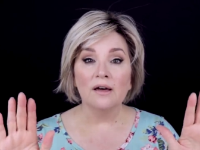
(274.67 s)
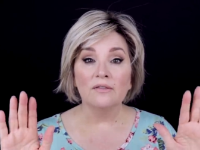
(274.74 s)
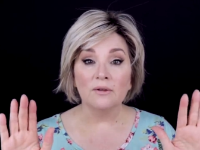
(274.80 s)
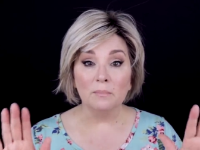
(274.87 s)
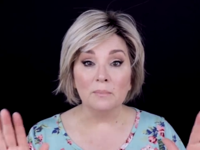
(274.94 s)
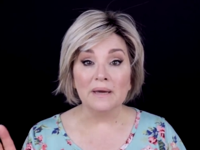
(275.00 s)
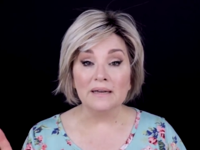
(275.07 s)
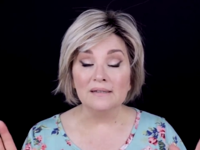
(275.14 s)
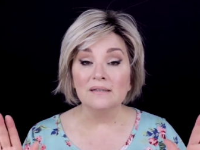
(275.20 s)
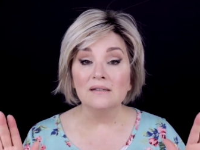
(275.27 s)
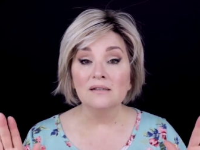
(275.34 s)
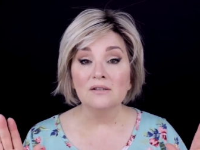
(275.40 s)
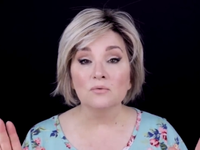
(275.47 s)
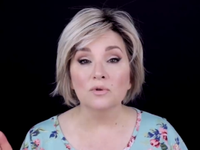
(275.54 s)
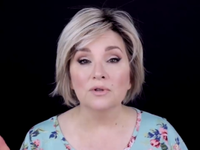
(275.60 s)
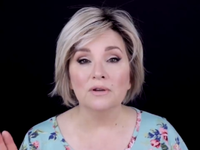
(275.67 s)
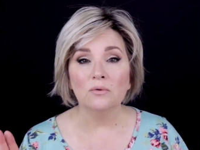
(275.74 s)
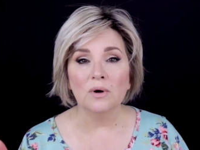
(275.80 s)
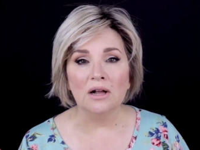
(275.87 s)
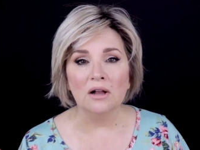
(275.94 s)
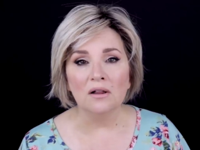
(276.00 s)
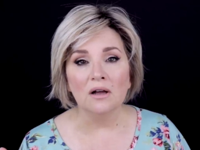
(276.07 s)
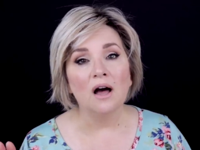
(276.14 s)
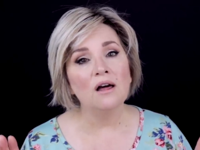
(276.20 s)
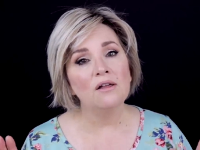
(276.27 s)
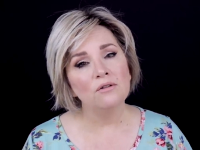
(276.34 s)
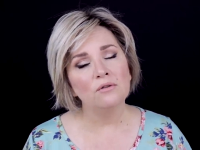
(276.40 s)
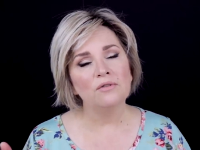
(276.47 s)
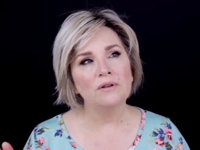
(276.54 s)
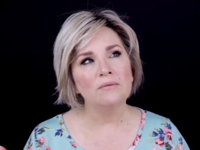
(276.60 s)
the bases really well,
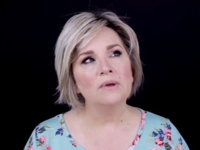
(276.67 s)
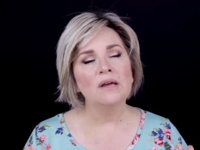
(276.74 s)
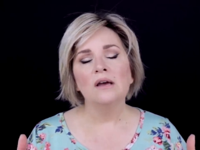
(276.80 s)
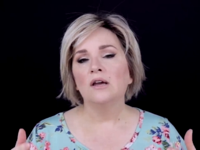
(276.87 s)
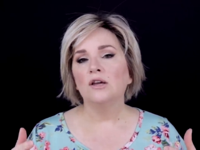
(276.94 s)
other than,